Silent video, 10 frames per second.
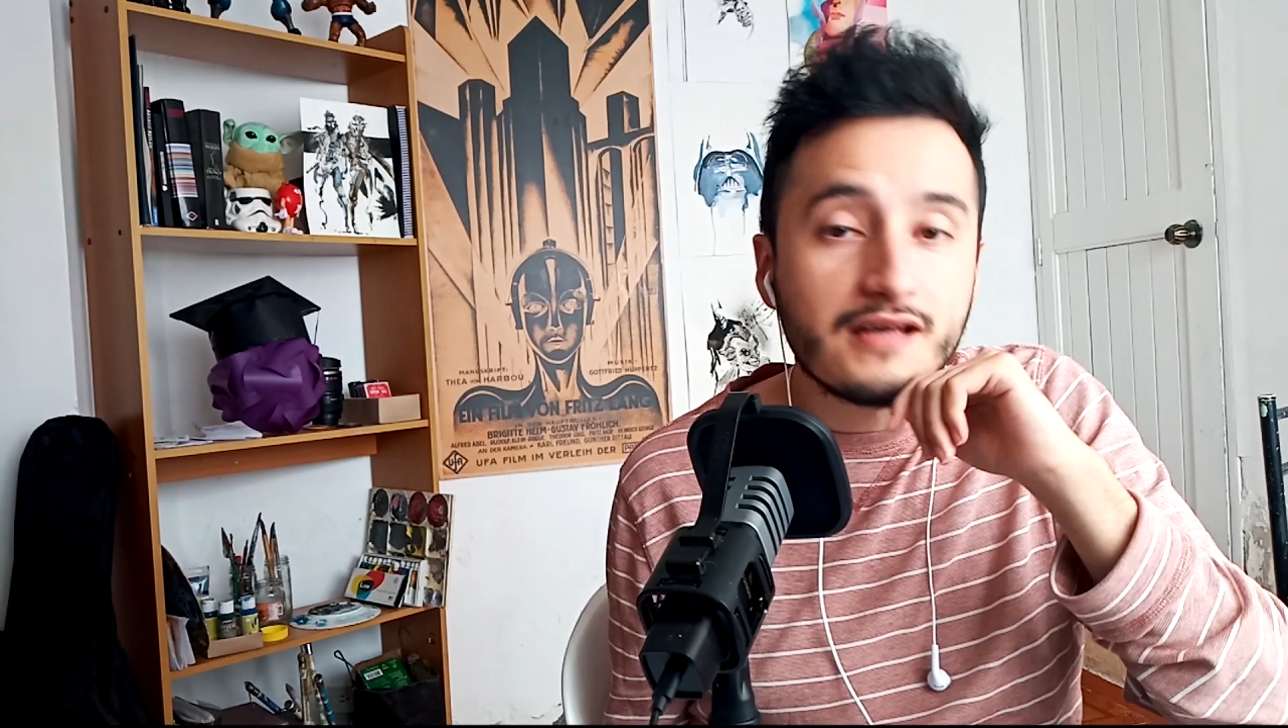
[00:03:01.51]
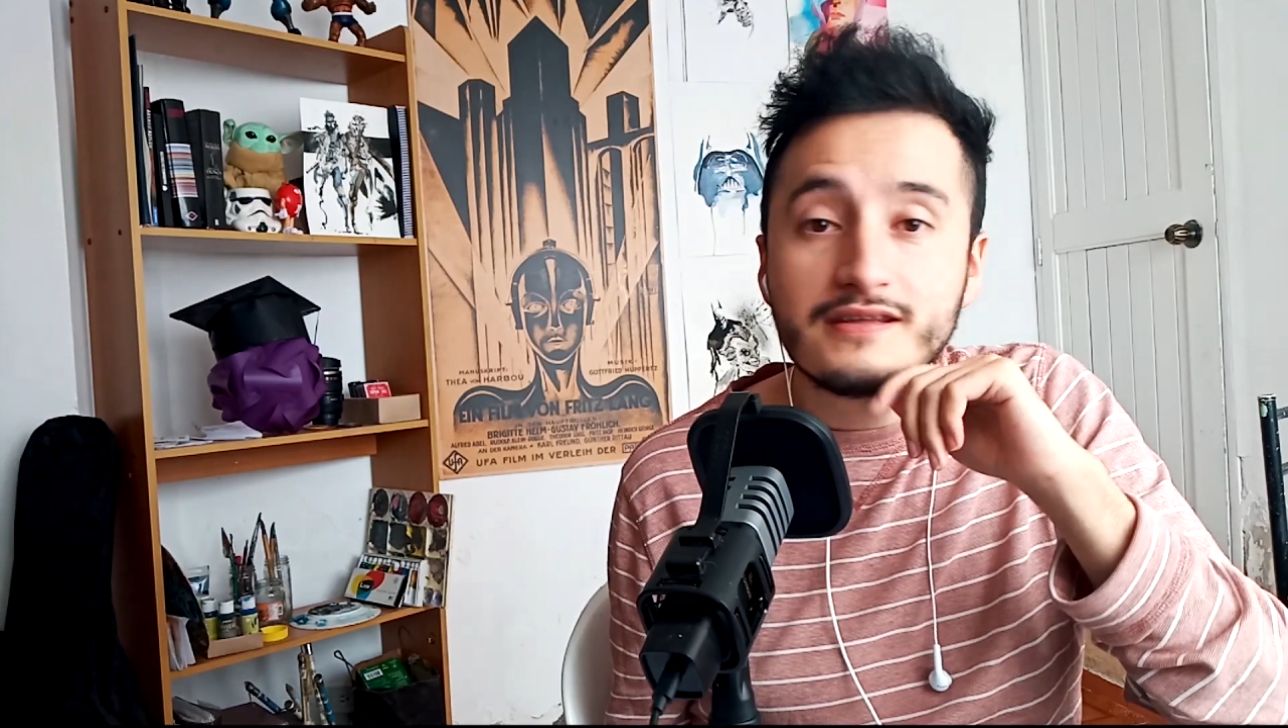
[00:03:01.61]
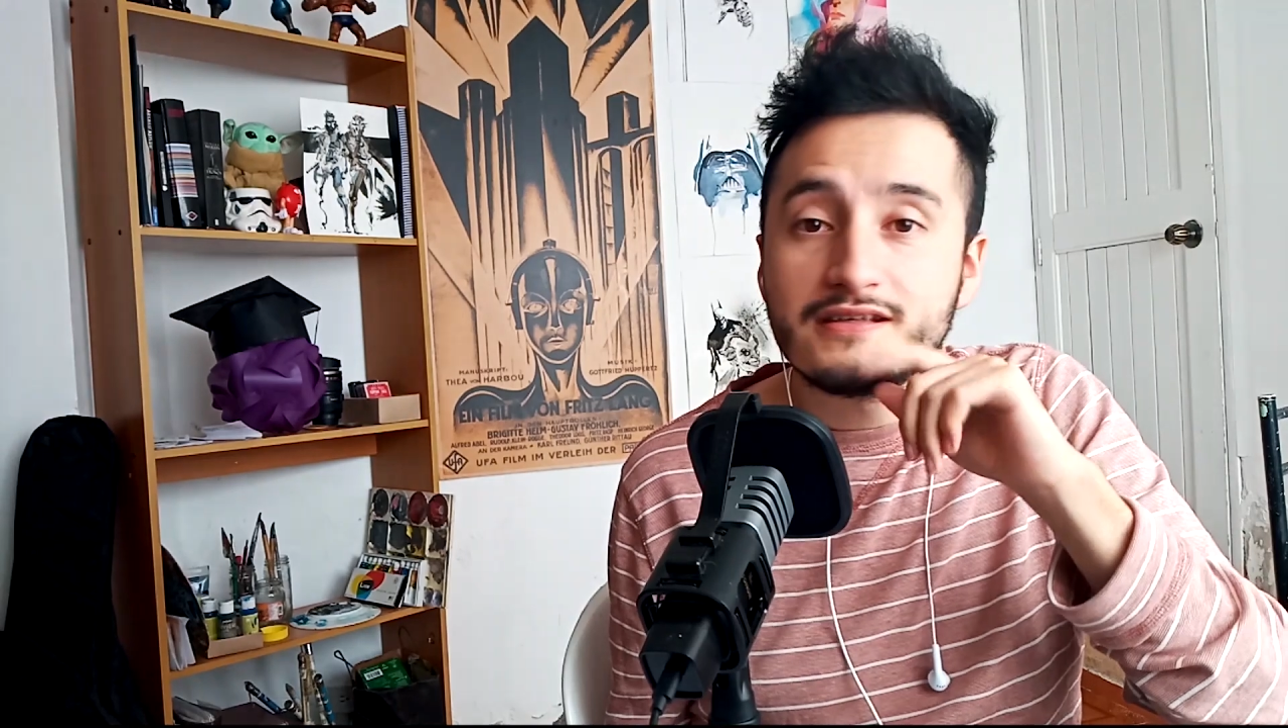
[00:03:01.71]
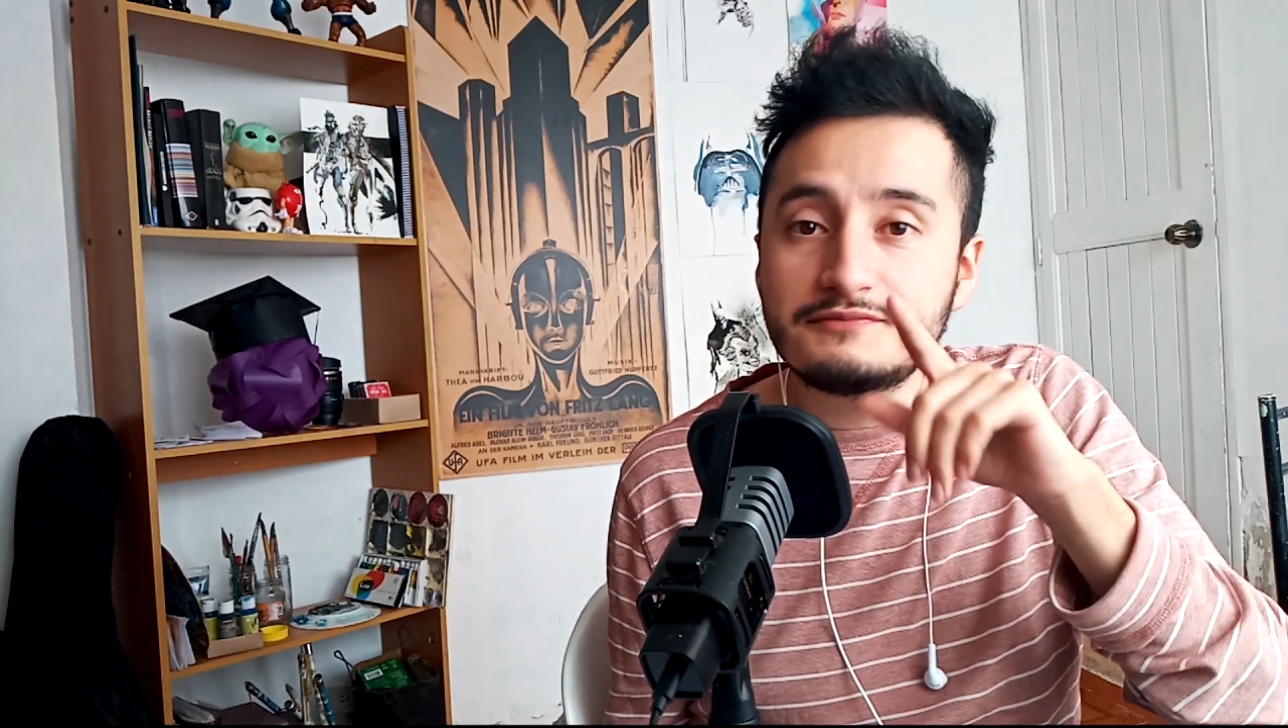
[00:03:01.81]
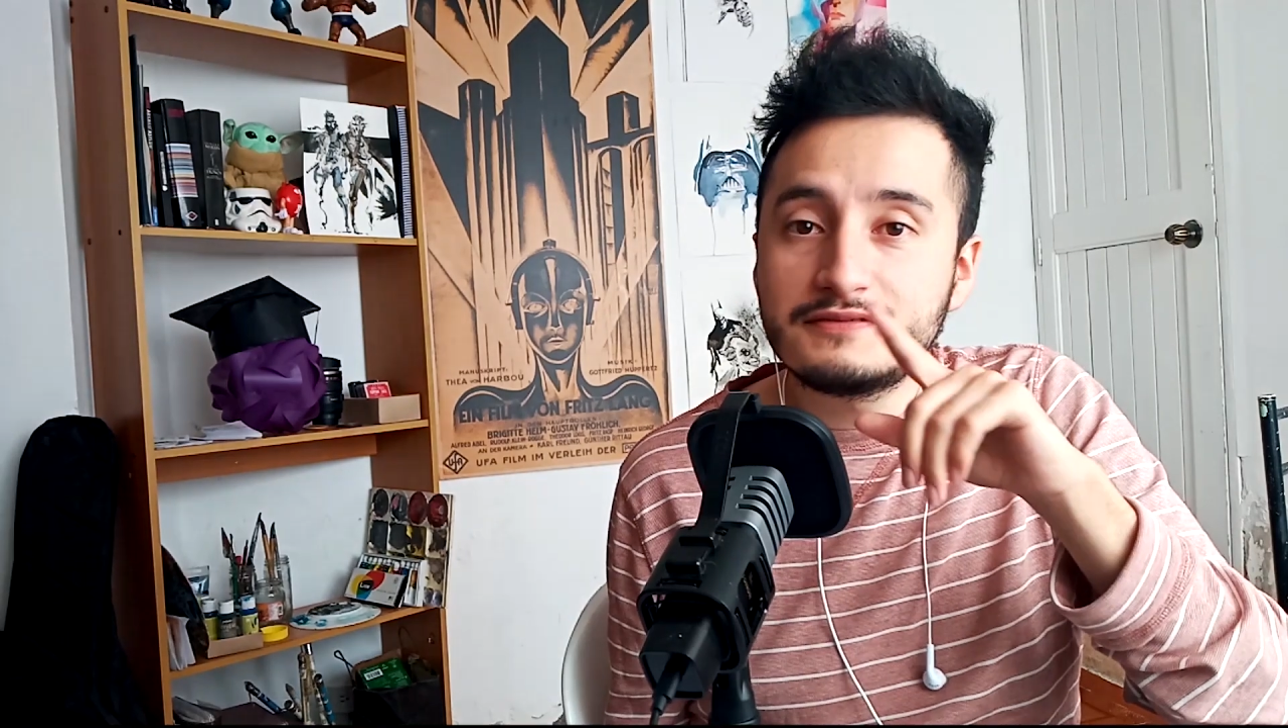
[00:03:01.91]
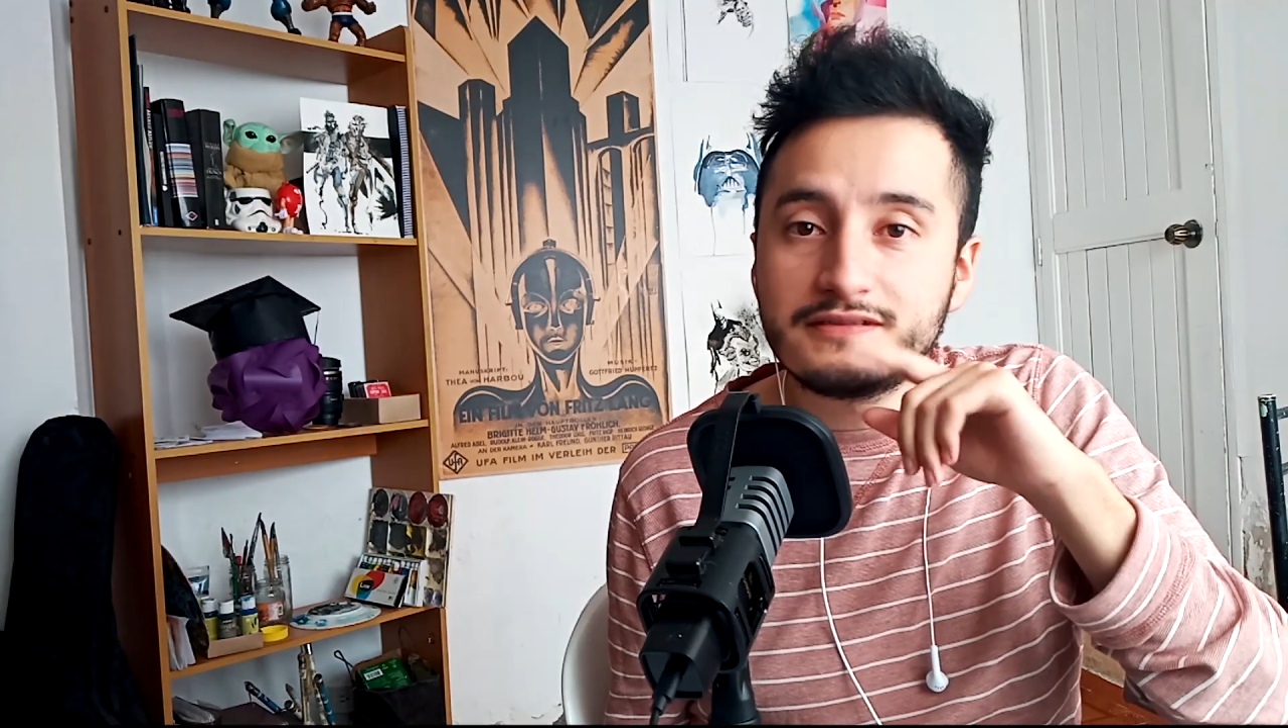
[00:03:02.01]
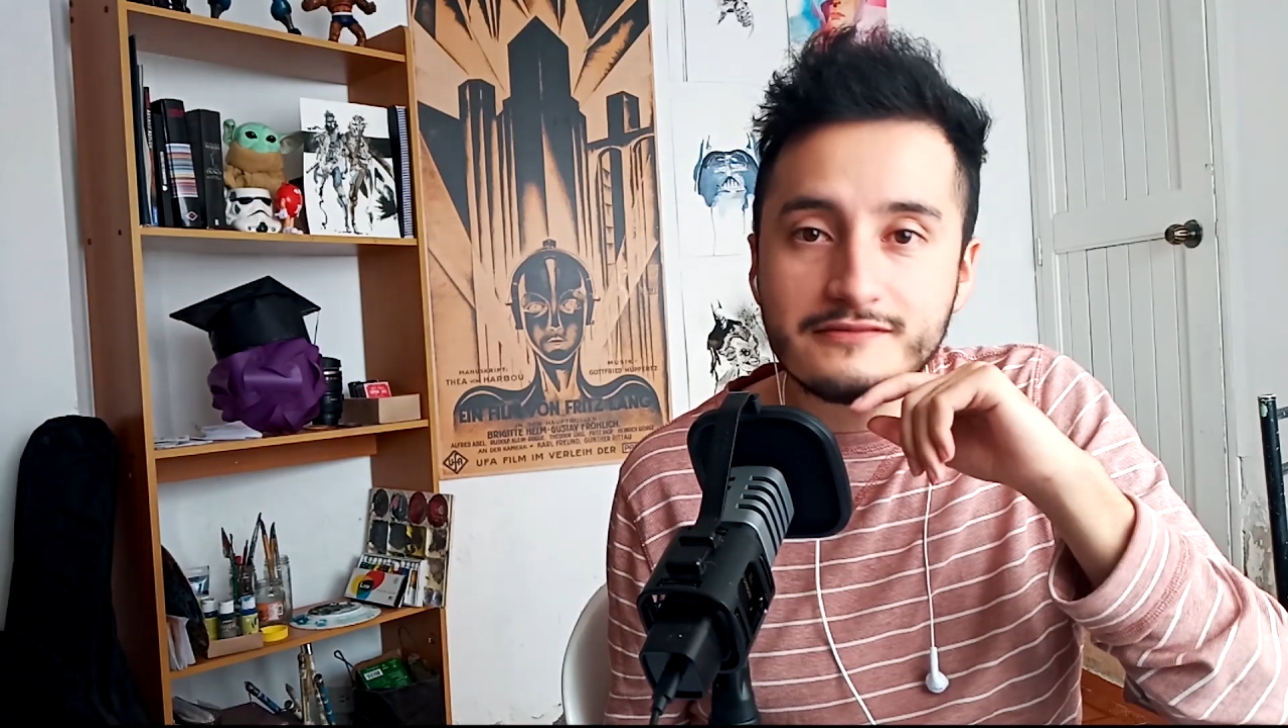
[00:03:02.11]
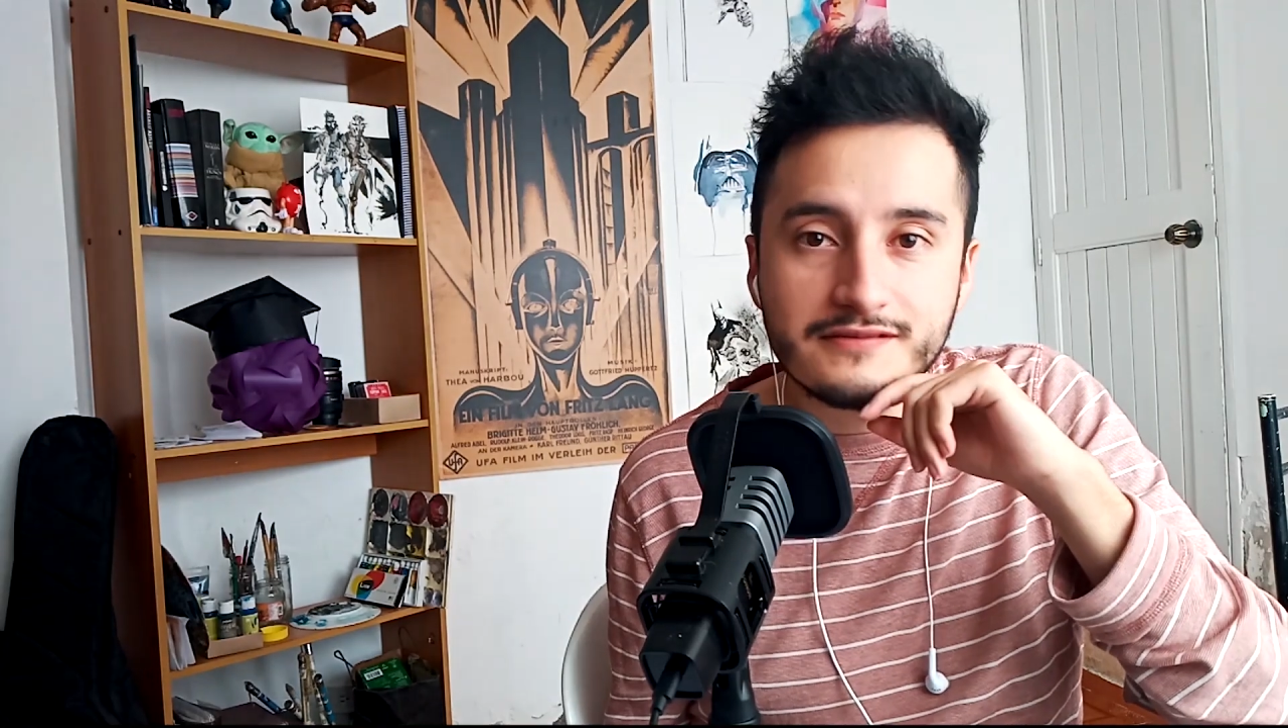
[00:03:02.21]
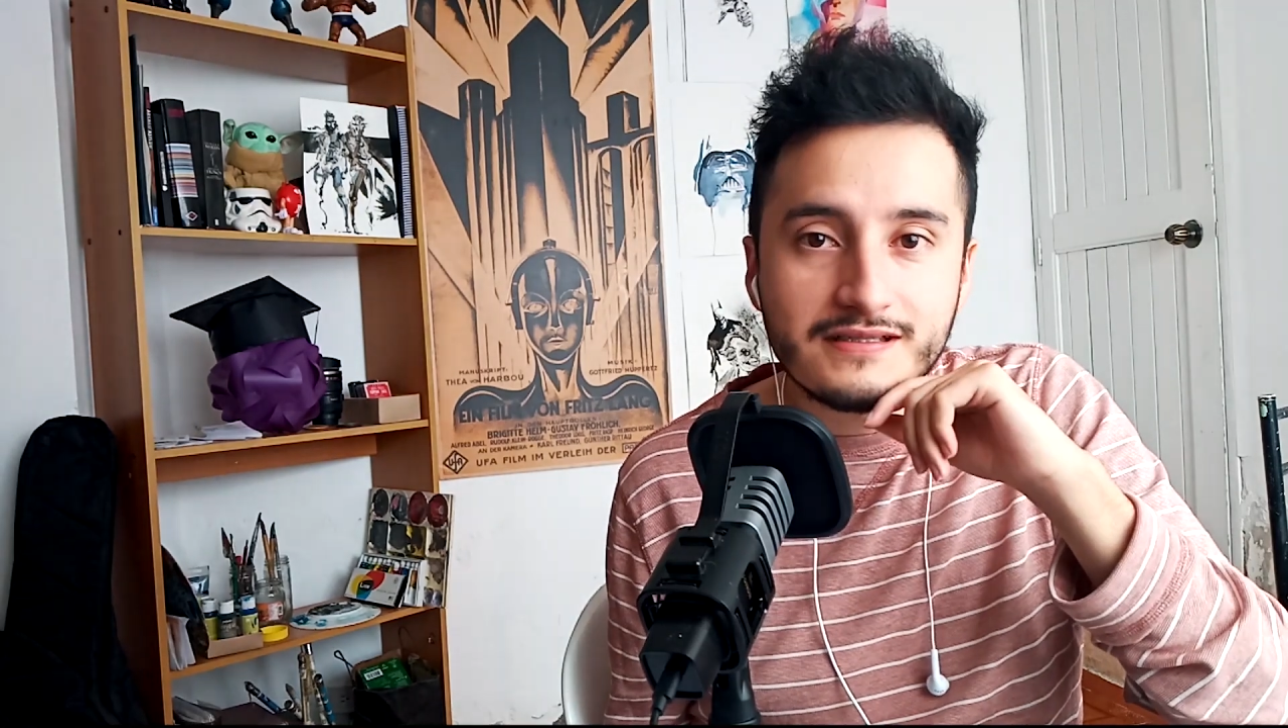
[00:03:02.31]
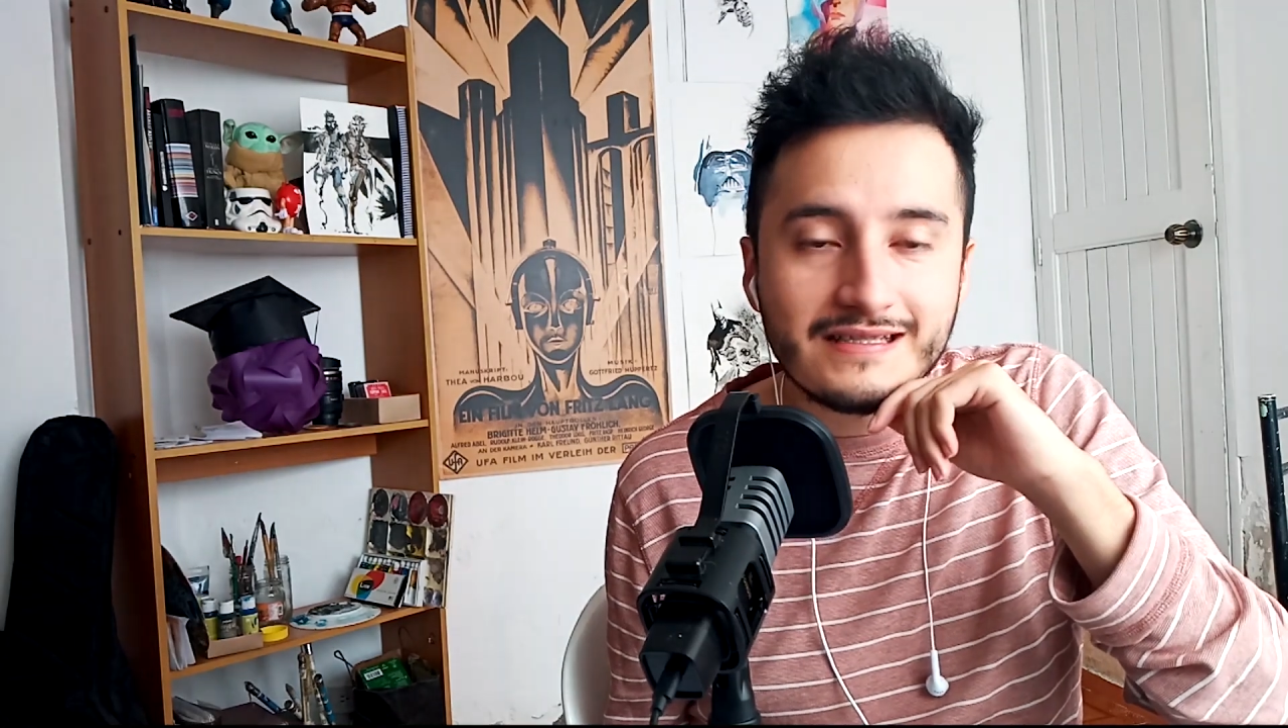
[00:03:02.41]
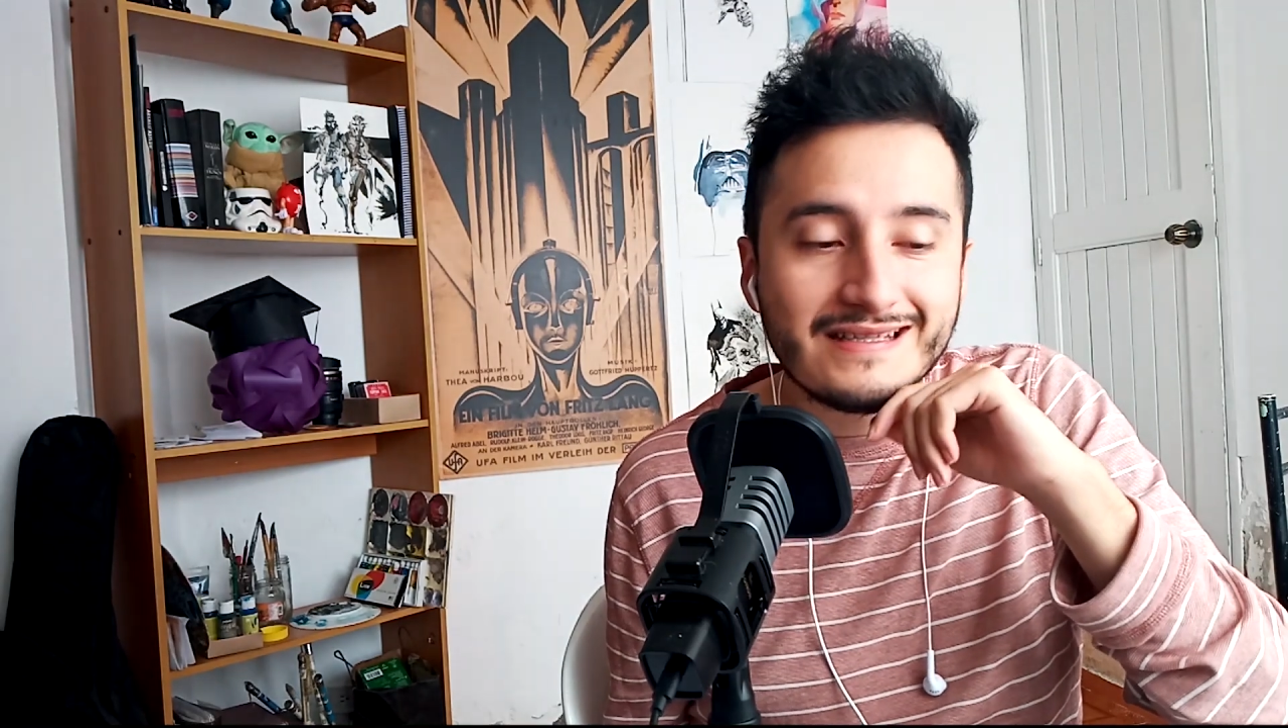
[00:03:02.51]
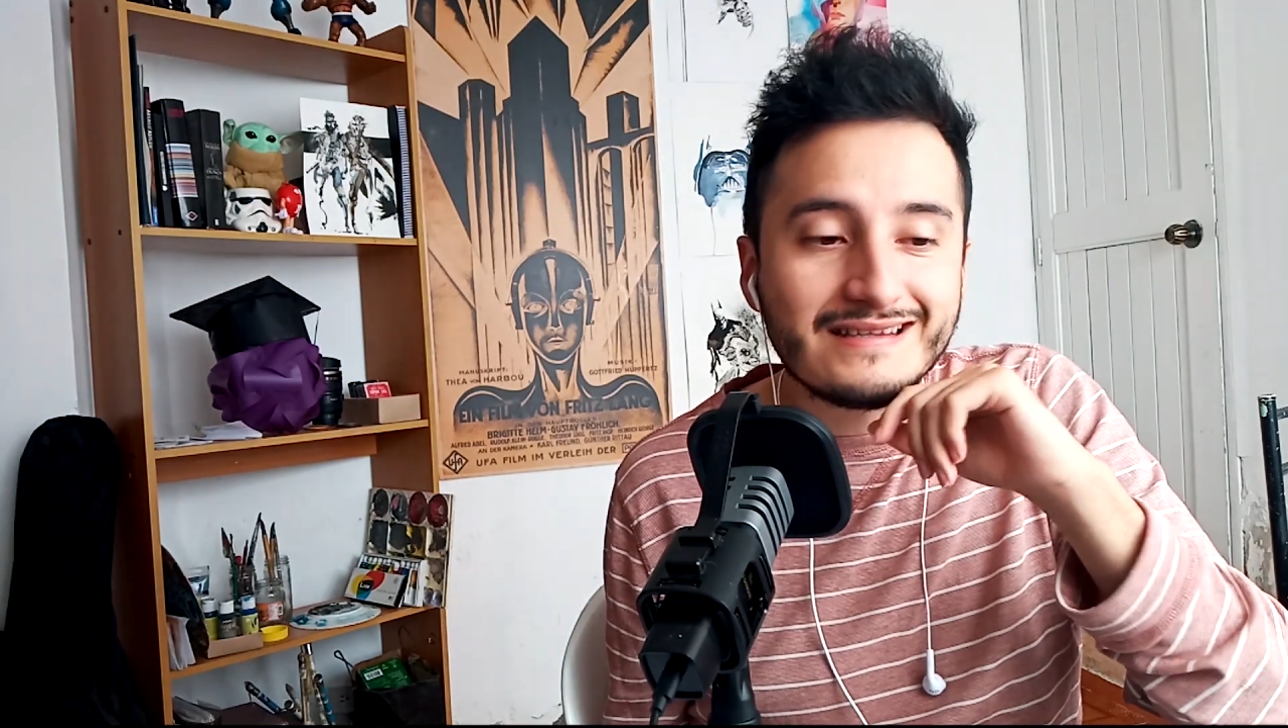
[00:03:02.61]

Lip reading: I think it's pretty